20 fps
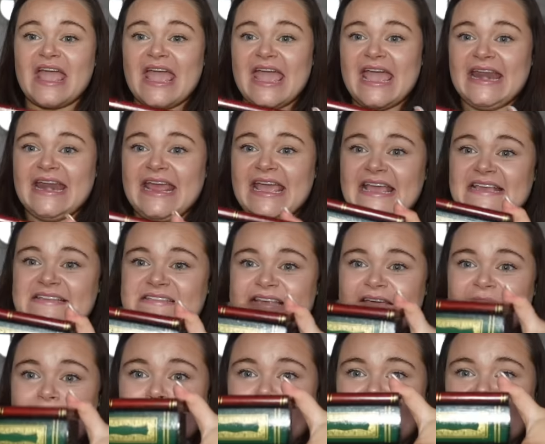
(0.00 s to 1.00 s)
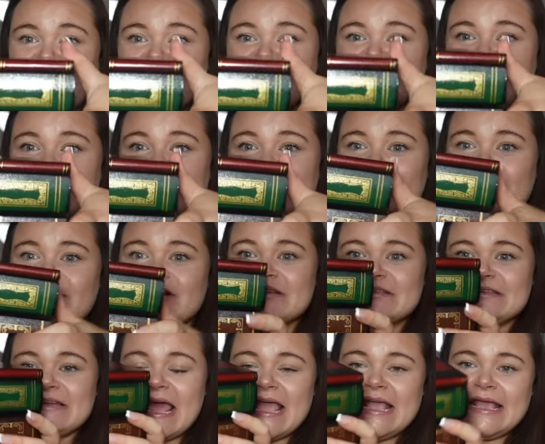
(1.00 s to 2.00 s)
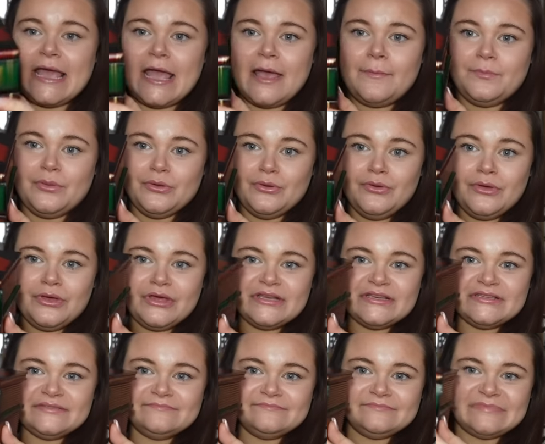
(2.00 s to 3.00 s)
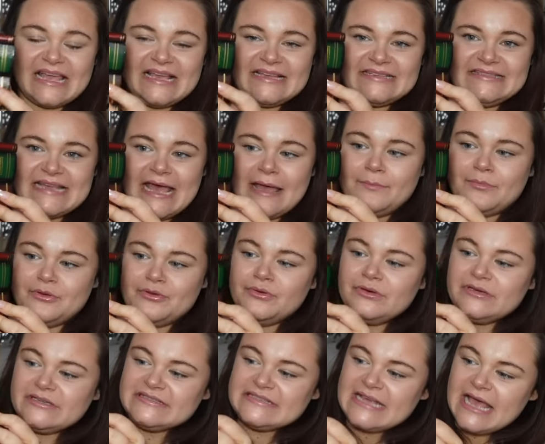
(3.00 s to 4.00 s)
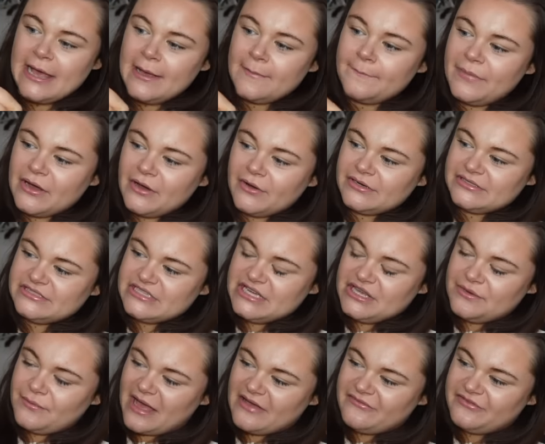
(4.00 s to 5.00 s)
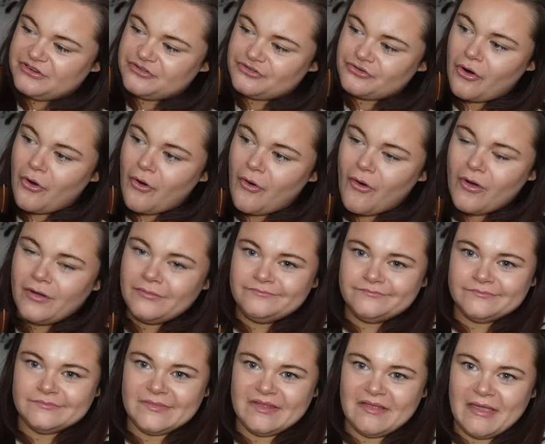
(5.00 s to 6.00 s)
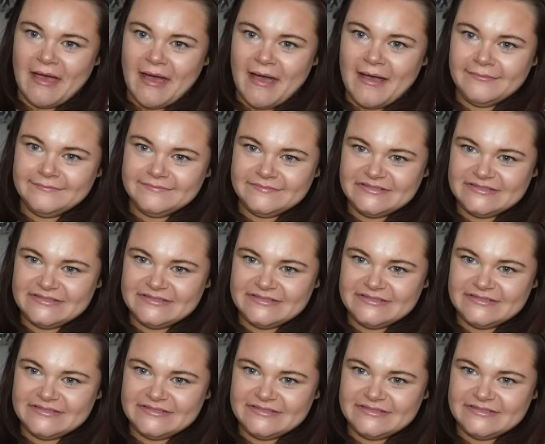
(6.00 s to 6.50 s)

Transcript: It is basically looks like a book, like a set of books, but you have a drawer here.